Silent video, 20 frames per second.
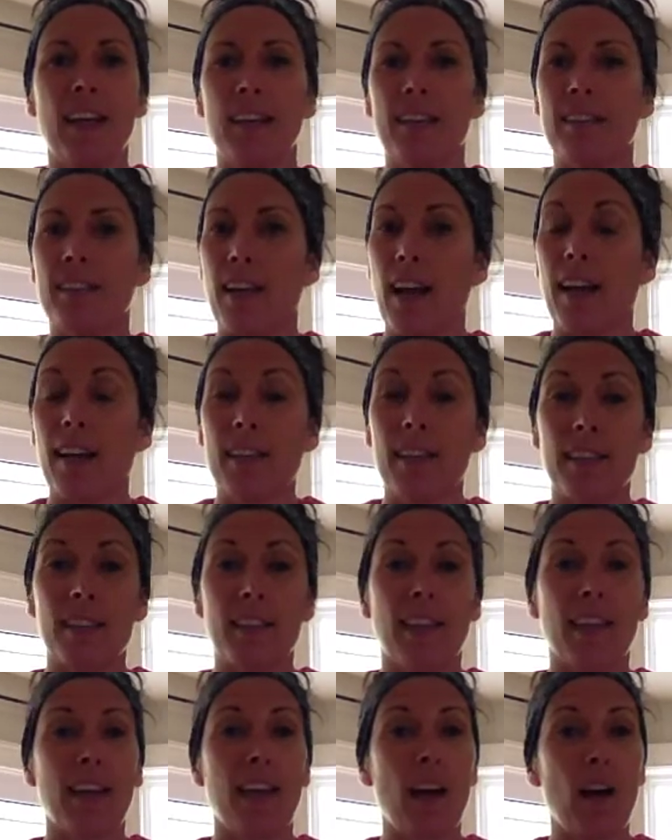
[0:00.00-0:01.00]
Silence
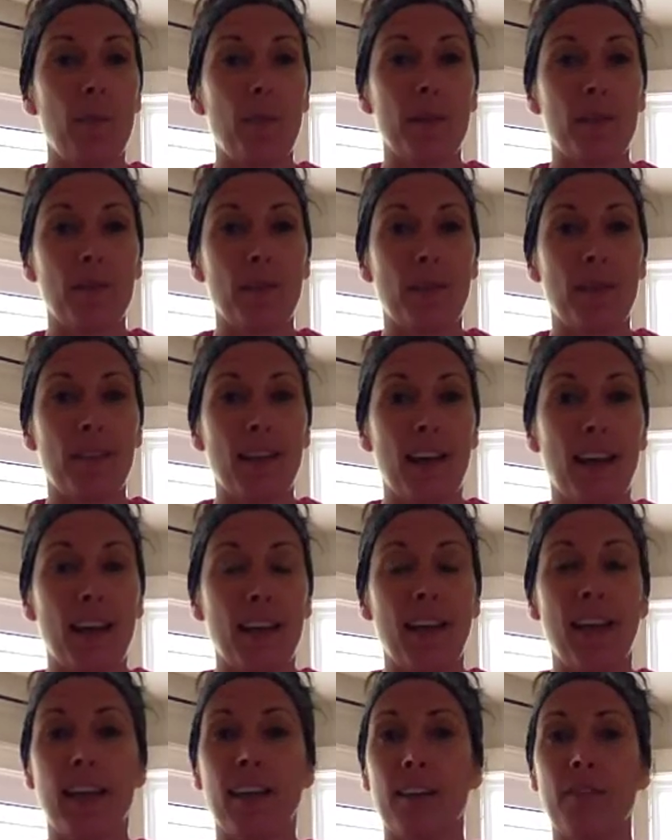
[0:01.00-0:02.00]
can help us with that.
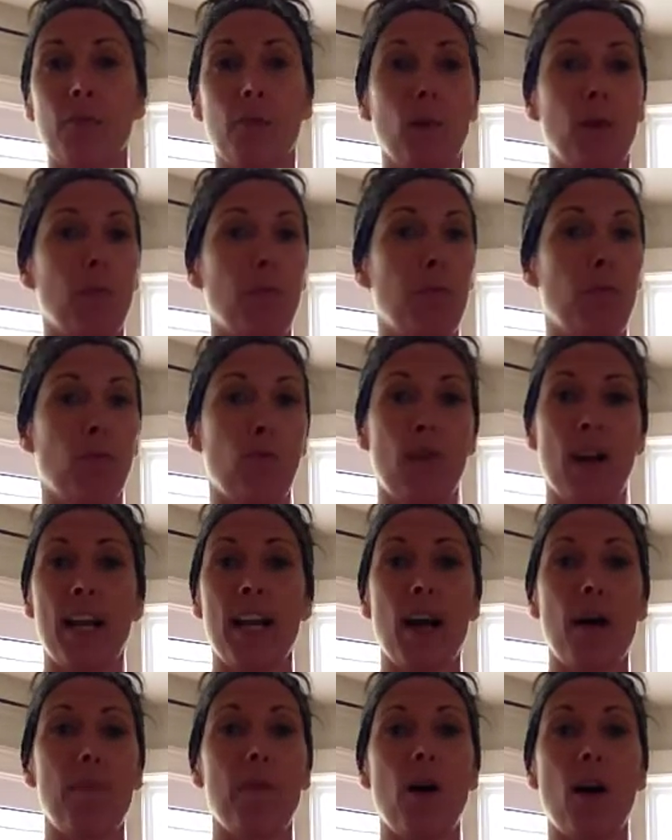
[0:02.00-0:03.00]
It will bring
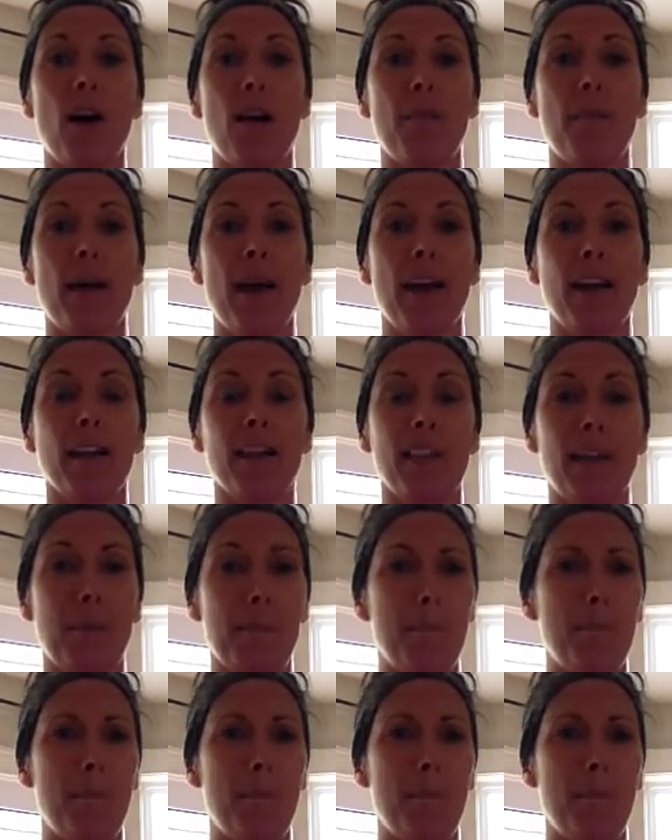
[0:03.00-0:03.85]
up automatically